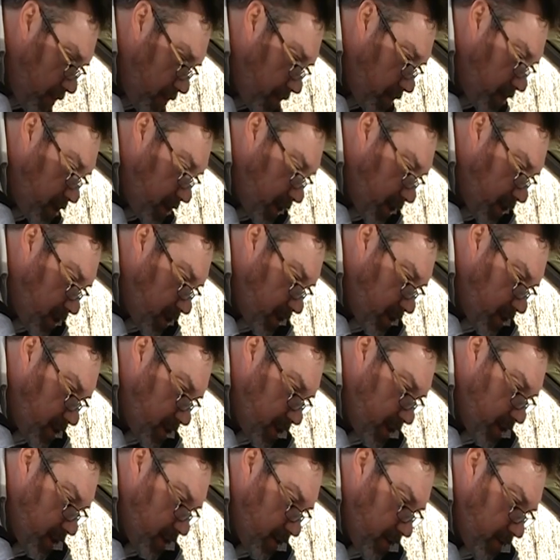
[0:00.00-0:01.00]
It's actually
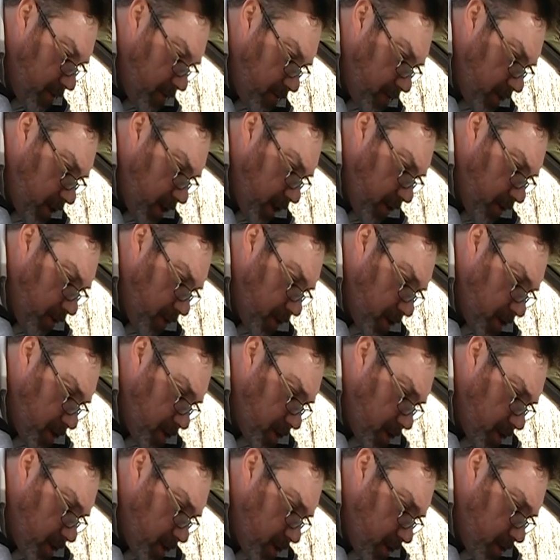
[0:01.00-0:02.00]
sitting there flickering just
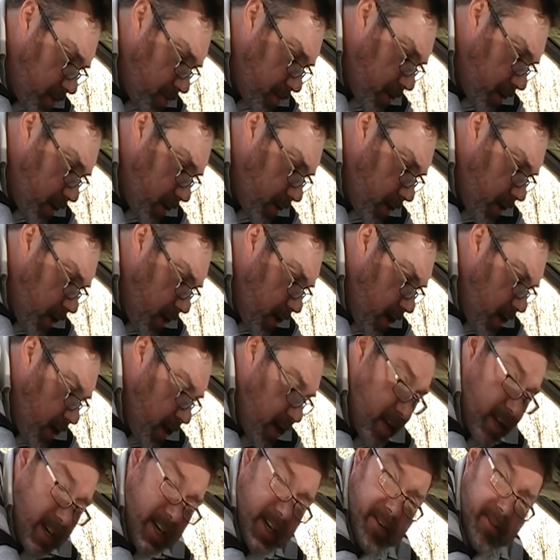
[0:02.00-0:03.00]
a little bit.
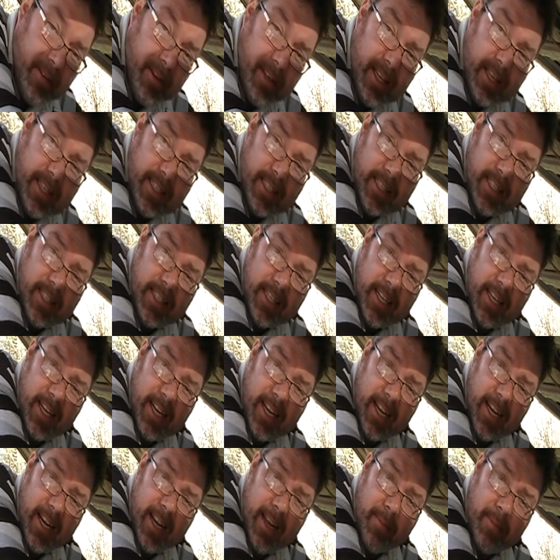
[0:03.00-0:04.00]
And I realized this thing
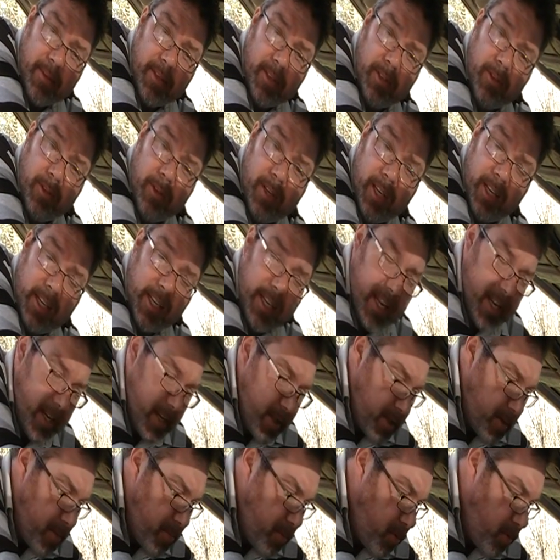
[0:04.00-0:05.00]
ain't absolutely dead
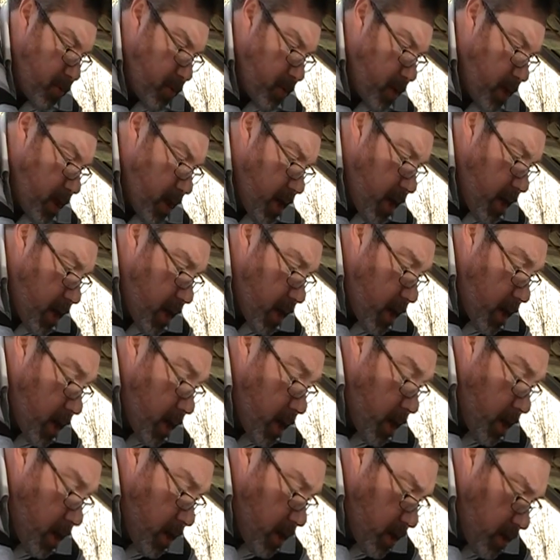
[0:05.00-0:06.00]
smooth.
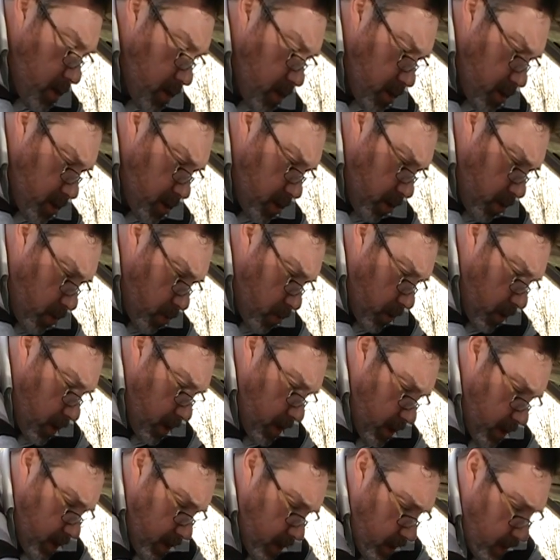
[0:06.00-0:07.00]
So,
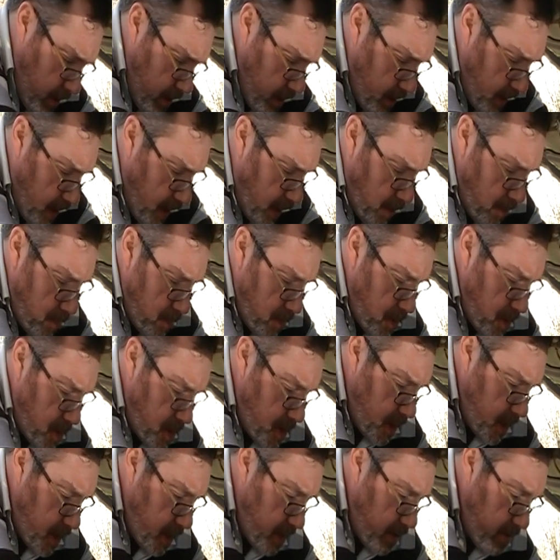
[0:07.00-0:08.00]
I'd
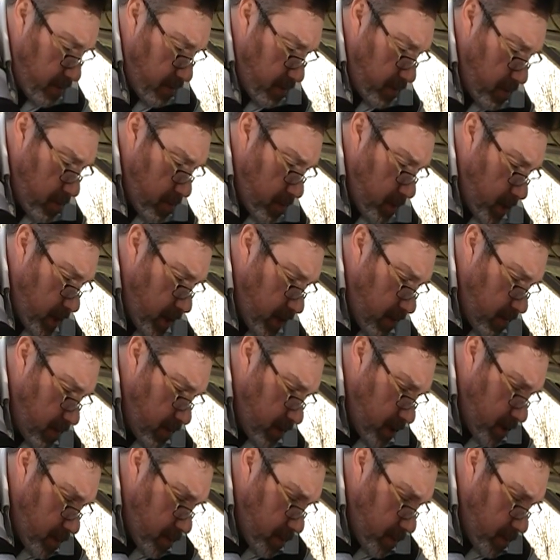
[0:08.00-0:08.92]
appreciate it if you might even come